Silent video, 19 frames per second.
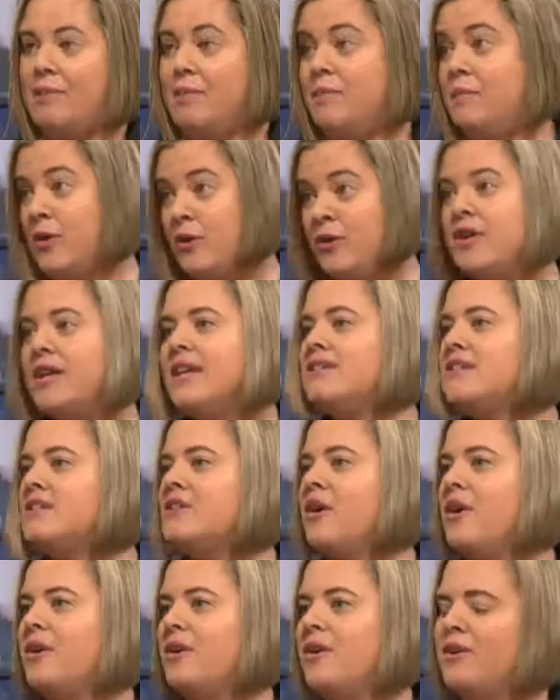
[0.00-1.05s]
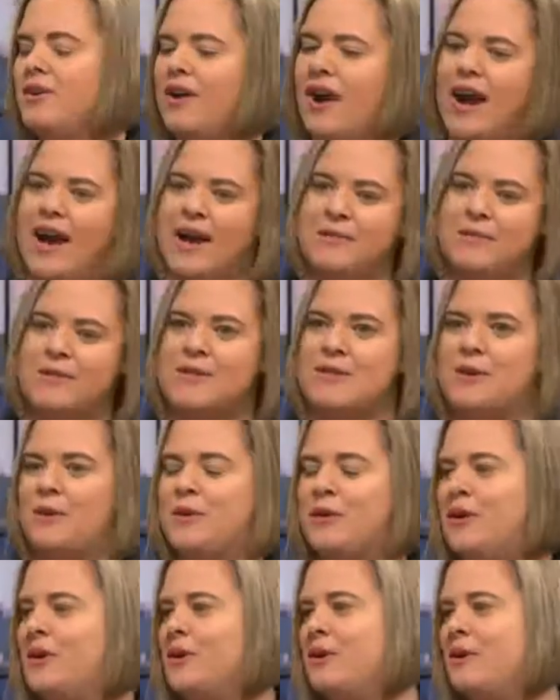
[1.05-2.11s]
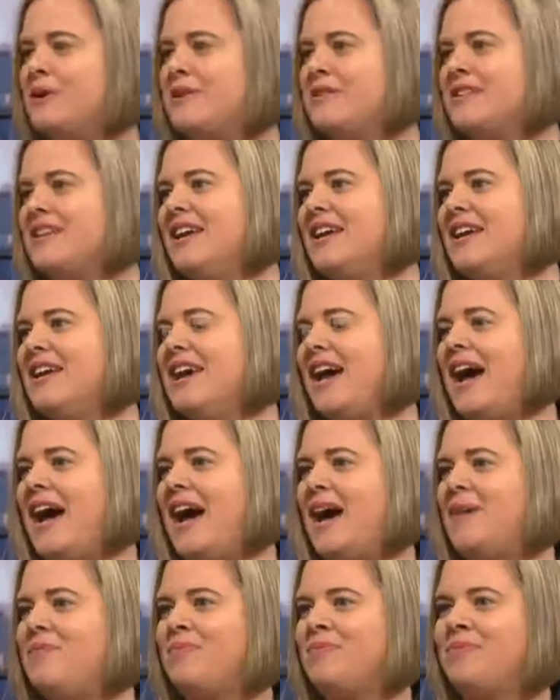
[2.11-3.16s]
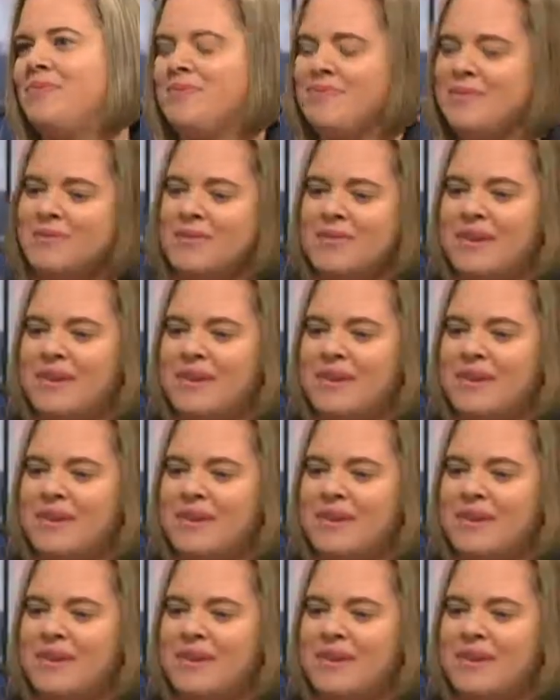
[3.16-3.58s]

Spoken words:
beauty, so I'm so cute, and